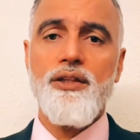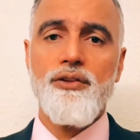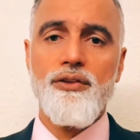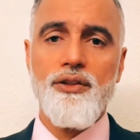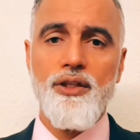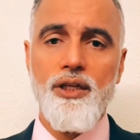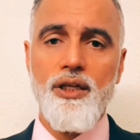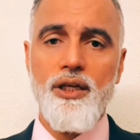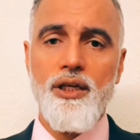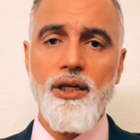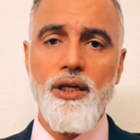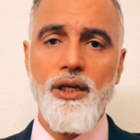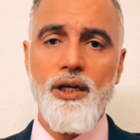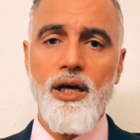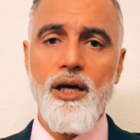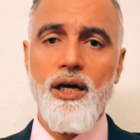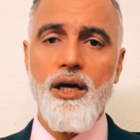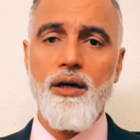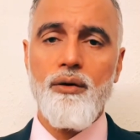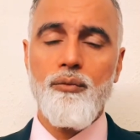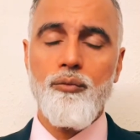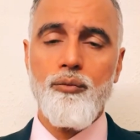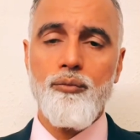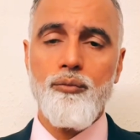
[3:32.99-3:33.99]

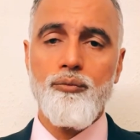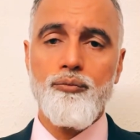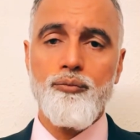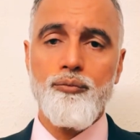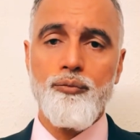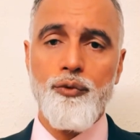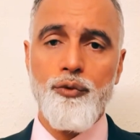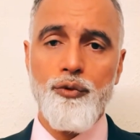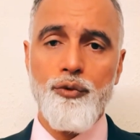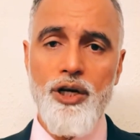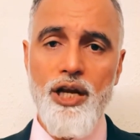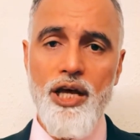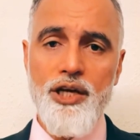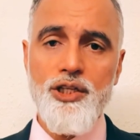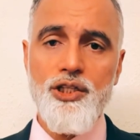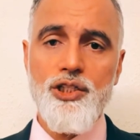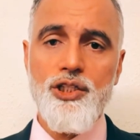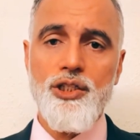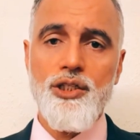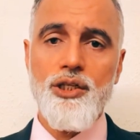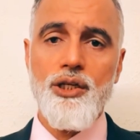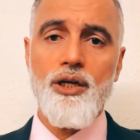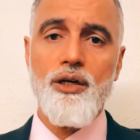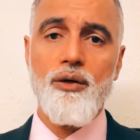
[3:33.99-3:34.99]

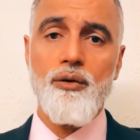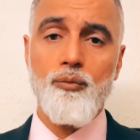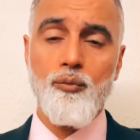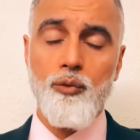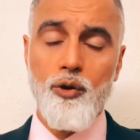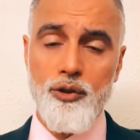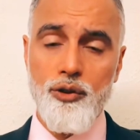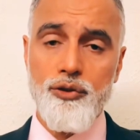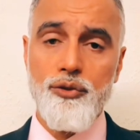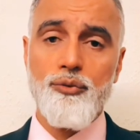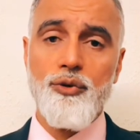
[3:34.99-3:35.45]
what